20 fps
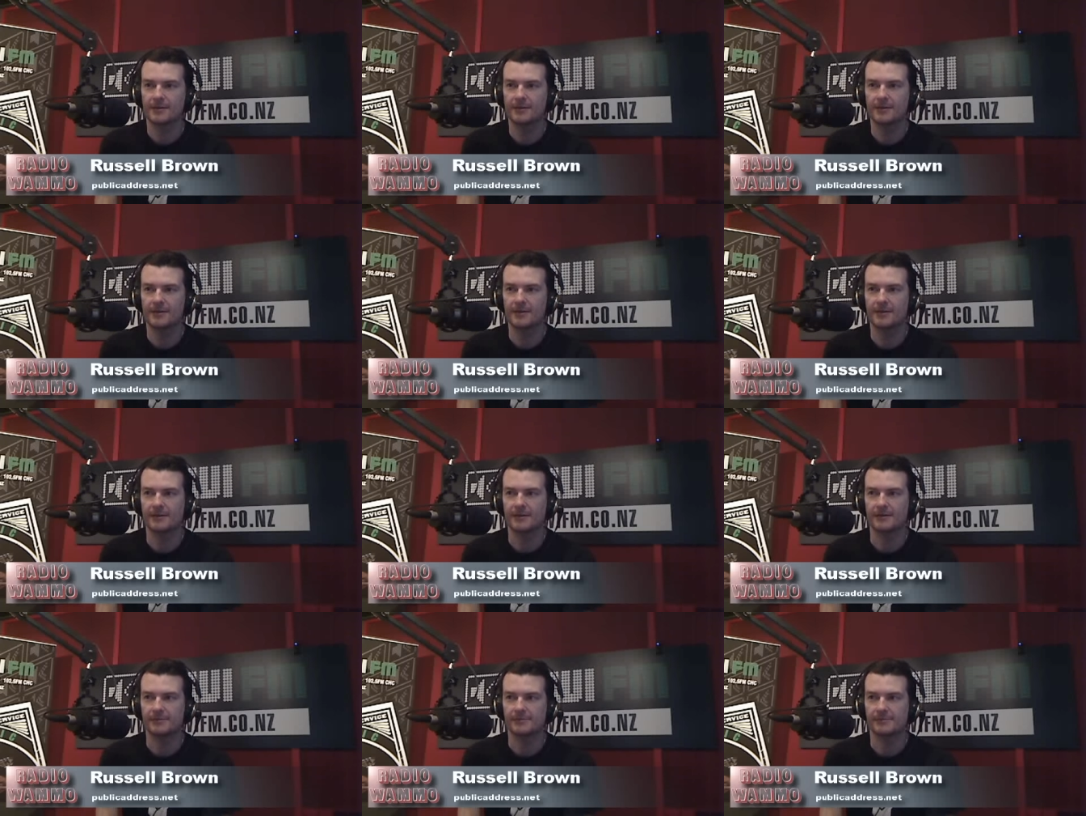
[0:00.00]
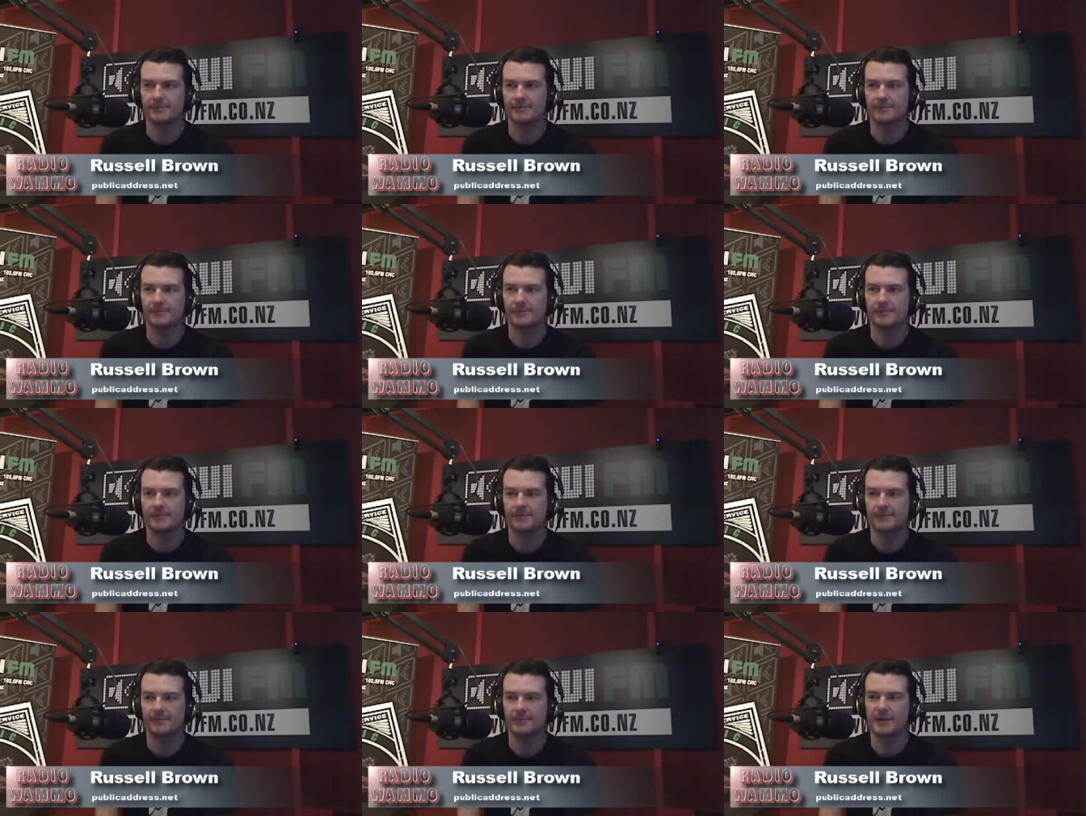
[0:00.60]
Yeah.
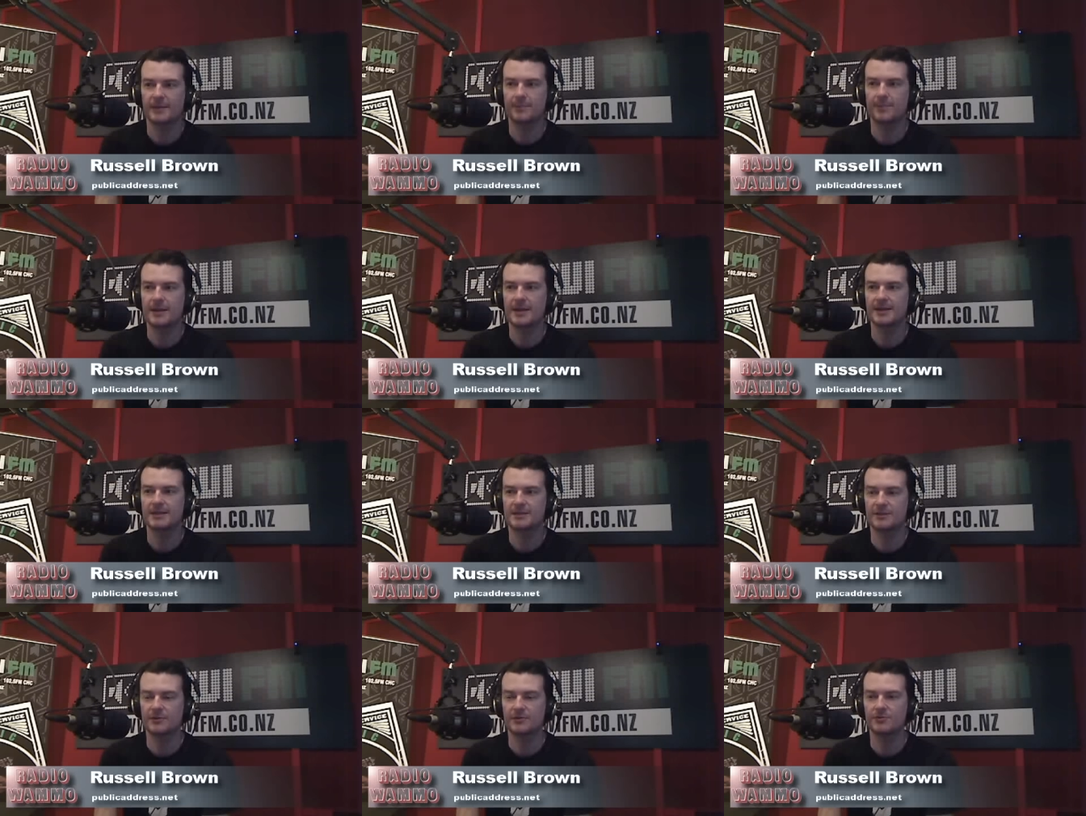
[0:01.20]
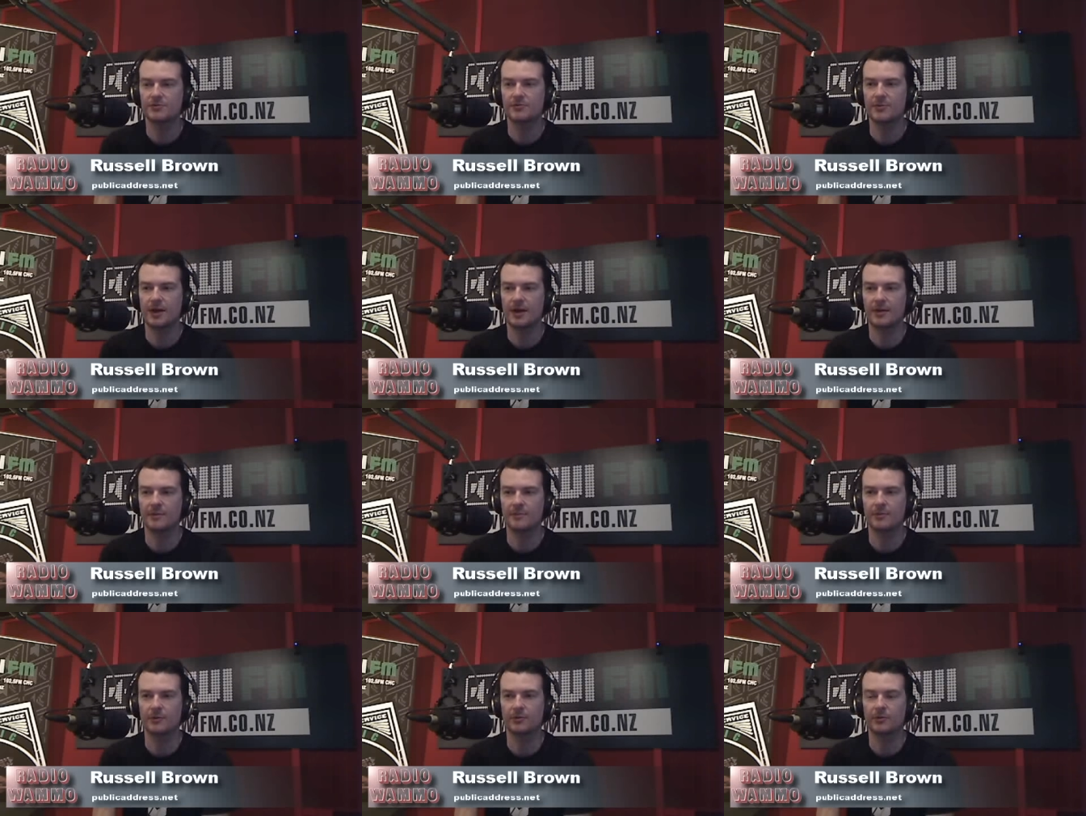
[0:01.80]
Compared to
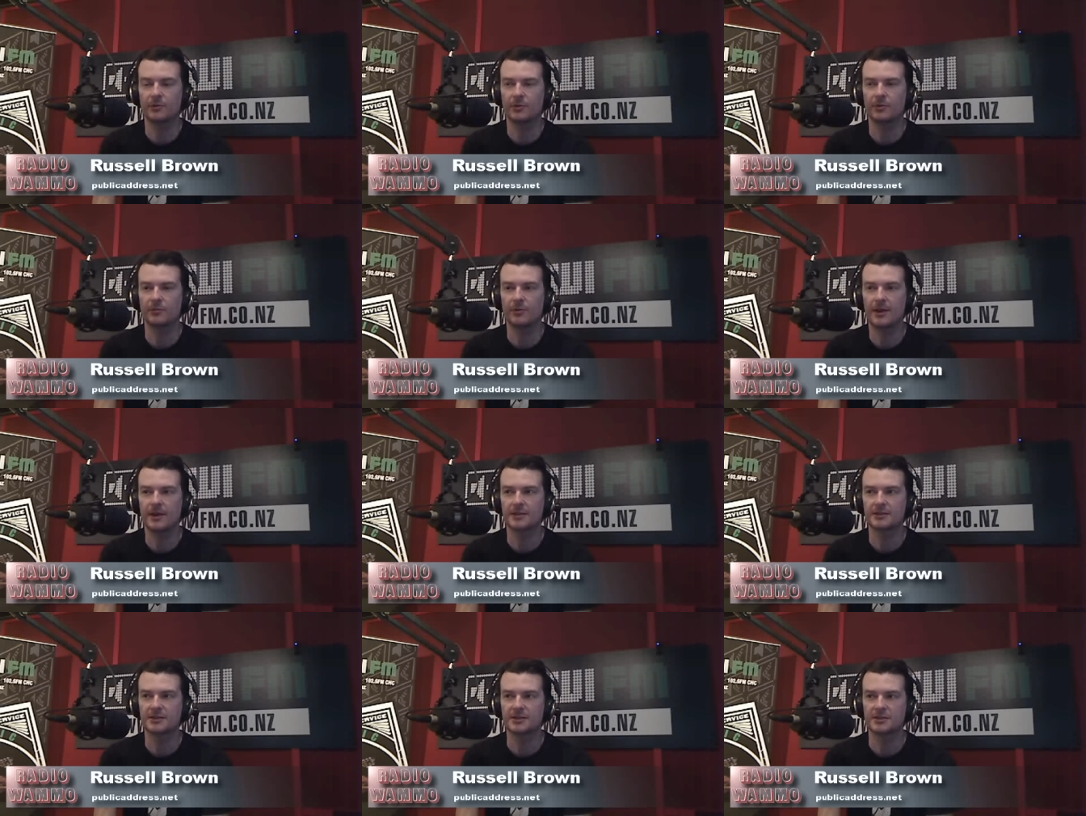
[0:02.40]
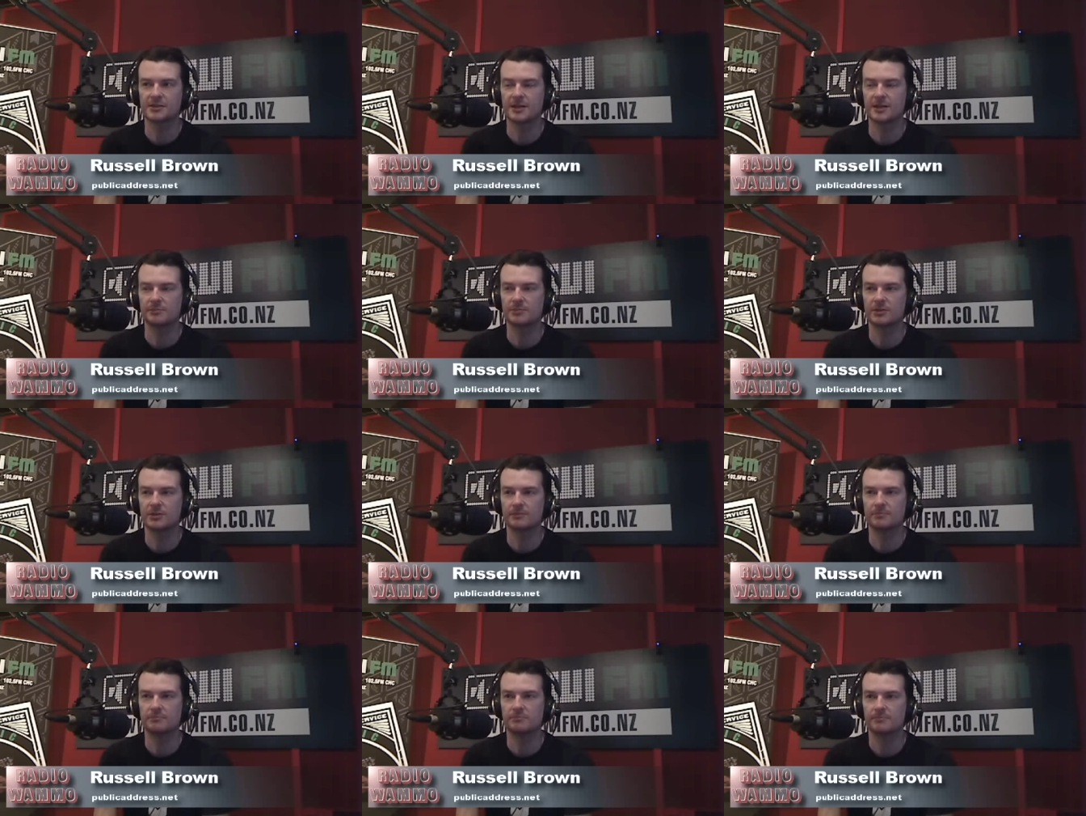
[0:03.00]
Lord of the Rings, just seemed
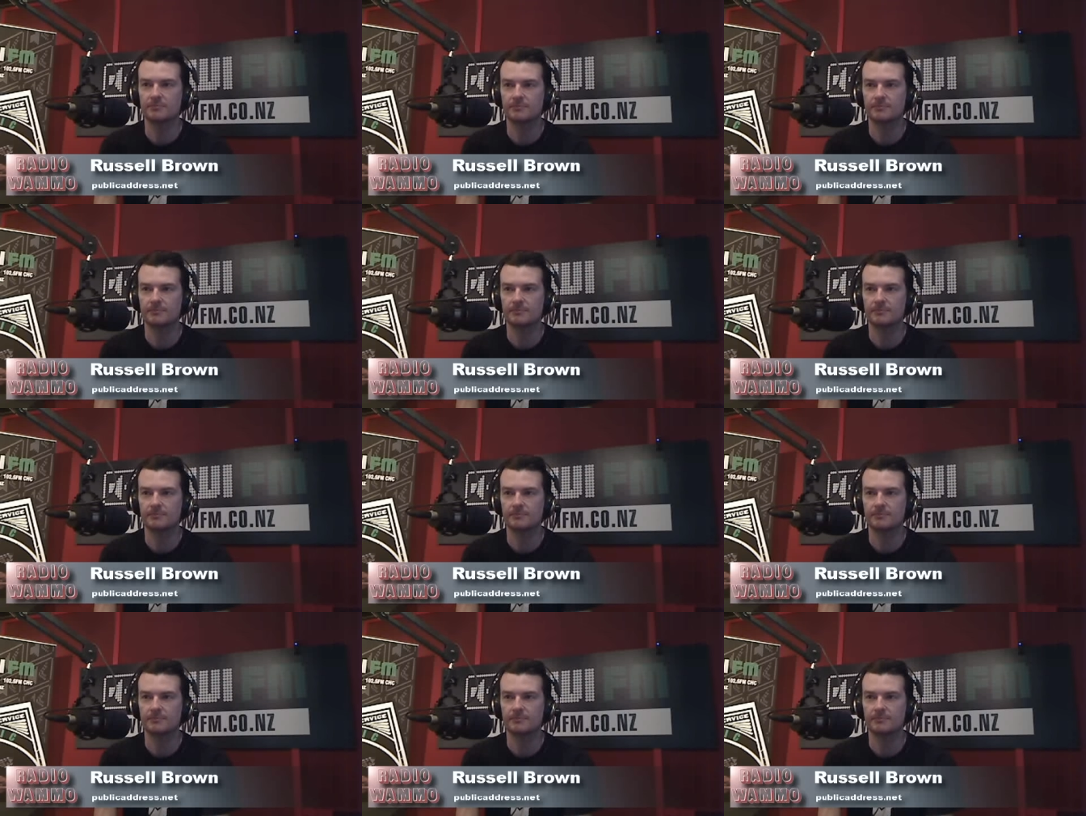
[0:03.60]
to.